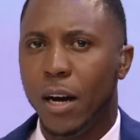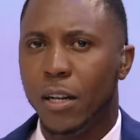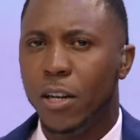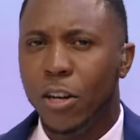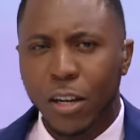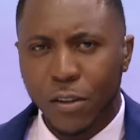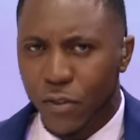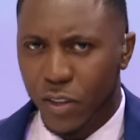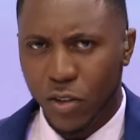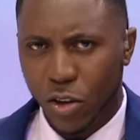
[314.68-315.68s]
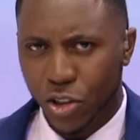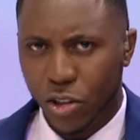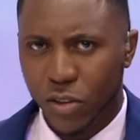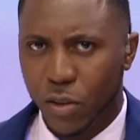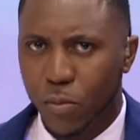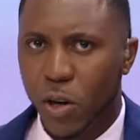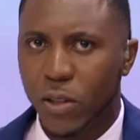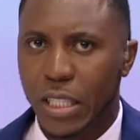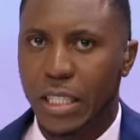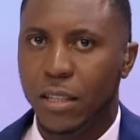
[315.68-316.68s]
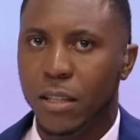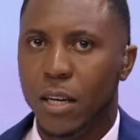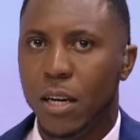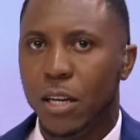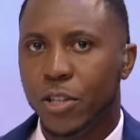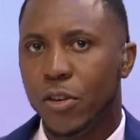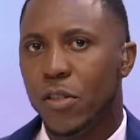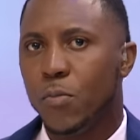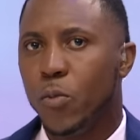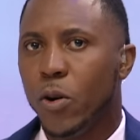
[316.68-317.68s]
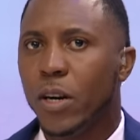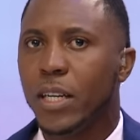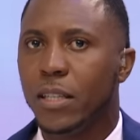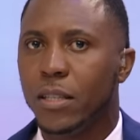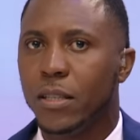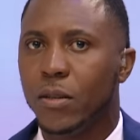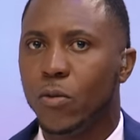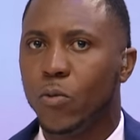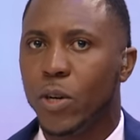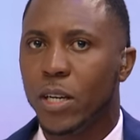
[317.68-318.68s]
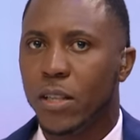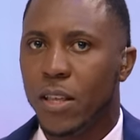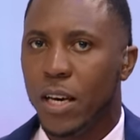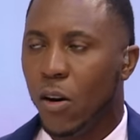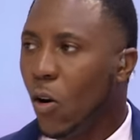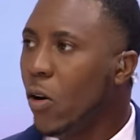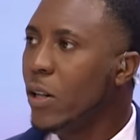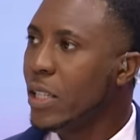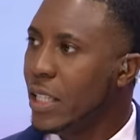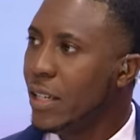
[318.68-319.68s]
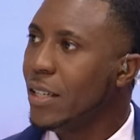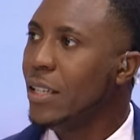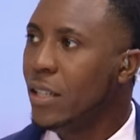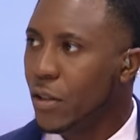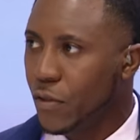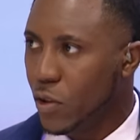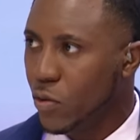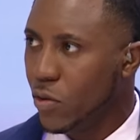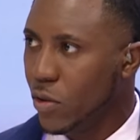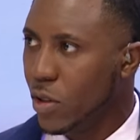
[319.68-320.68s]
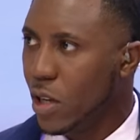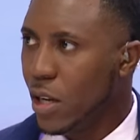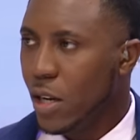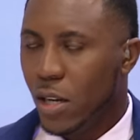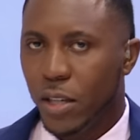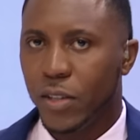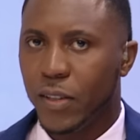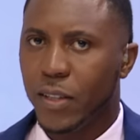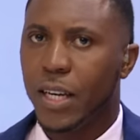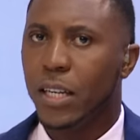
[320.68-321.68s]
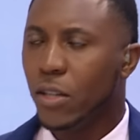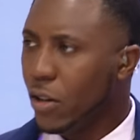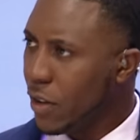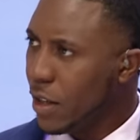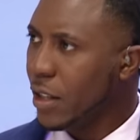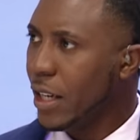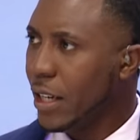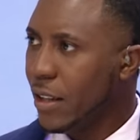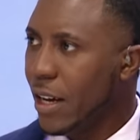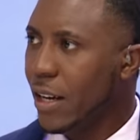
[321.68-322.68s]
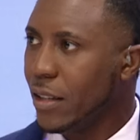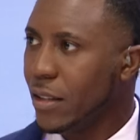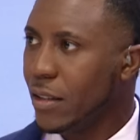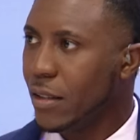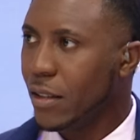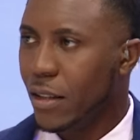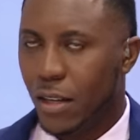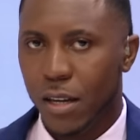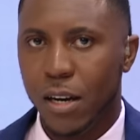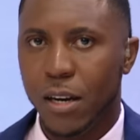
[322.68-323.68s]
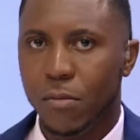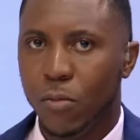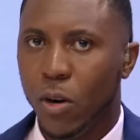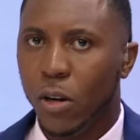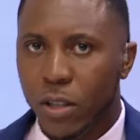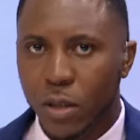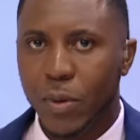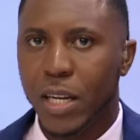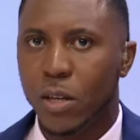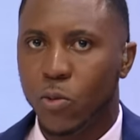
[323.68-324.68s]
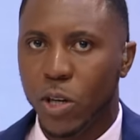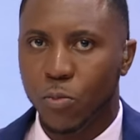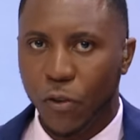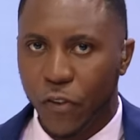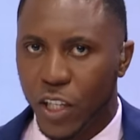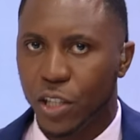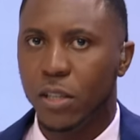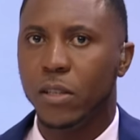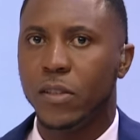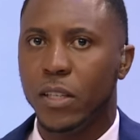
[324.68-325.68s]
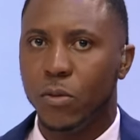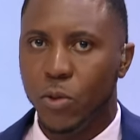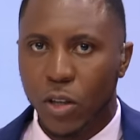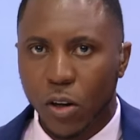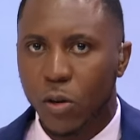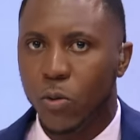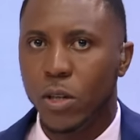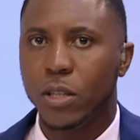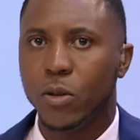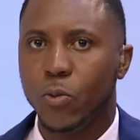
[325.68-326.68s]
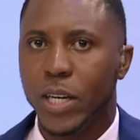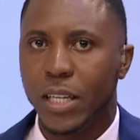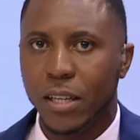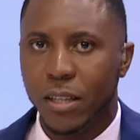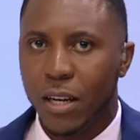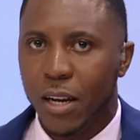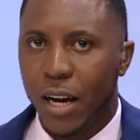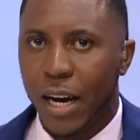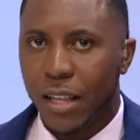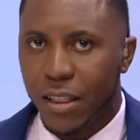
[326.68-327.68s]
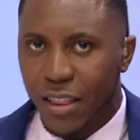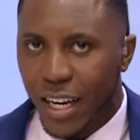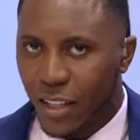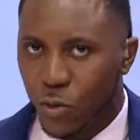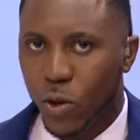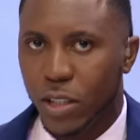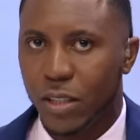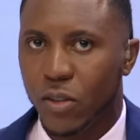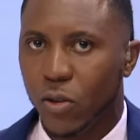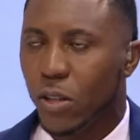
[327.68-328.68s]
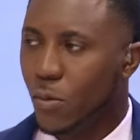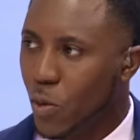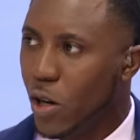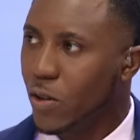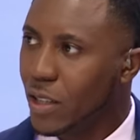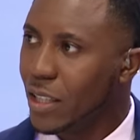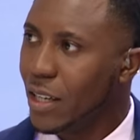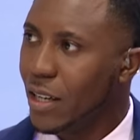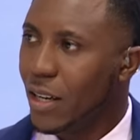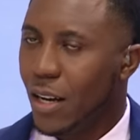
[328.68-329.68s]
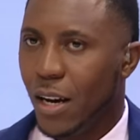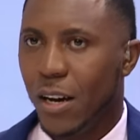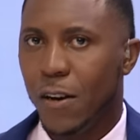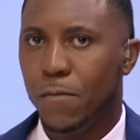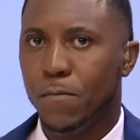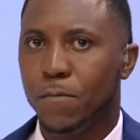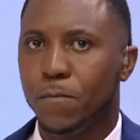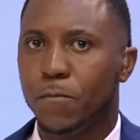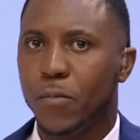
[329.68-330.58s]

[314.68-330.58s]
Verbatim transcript: a lot of discussions about it, to the point where they all did an interview to say nothing like that. Um, ultimately, we're professionals and we all want to win, and, and that's what it's all about. Um,